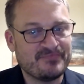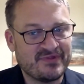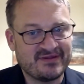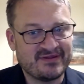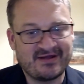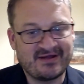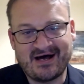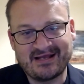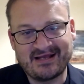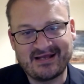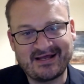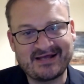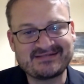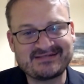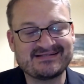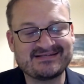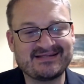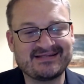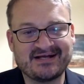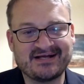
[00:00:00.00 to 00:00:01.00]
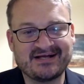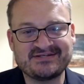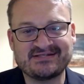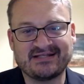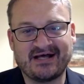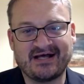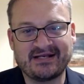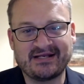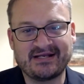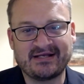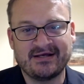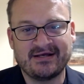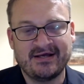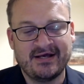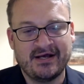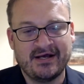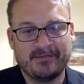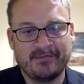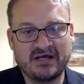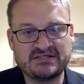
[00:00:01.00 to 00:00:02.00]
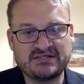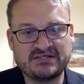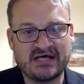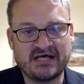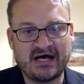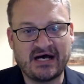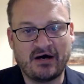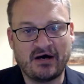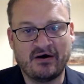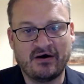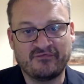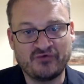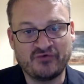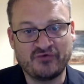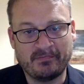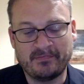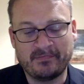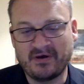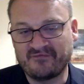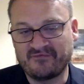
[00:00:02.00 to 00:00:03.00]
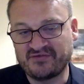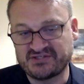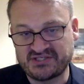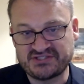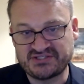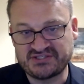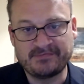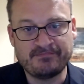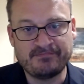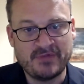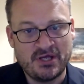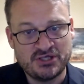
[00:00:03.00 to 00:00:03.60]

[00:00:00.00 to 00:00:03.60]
highlighting the underlining, but of your system.